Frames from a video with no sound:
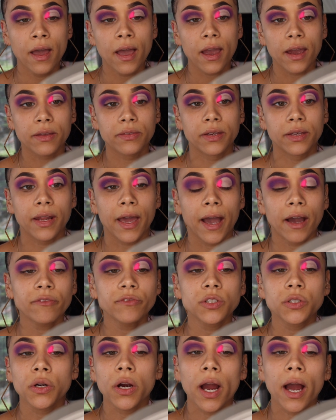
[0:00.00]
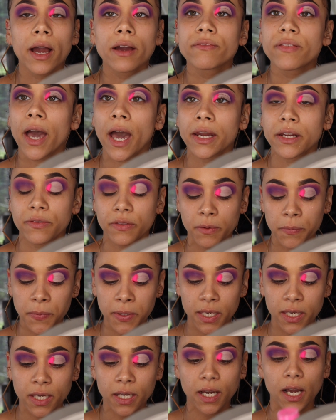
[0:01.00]
And then after I've added the
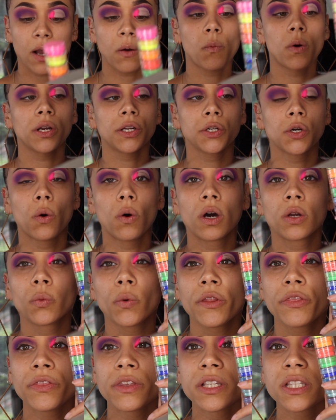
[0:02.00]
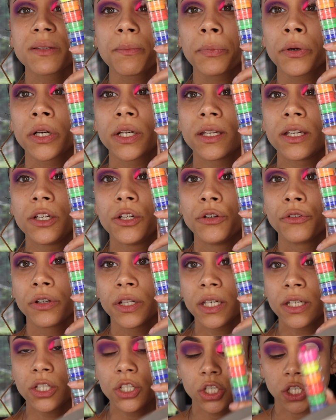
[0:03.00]
pink, I want to go on with this pretty
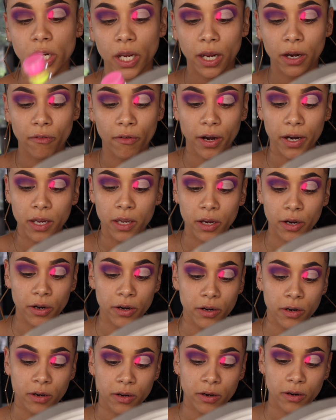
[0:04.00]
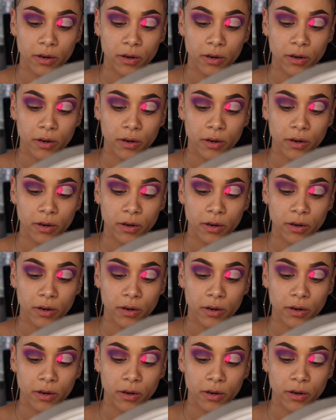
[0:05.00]
green shade right here.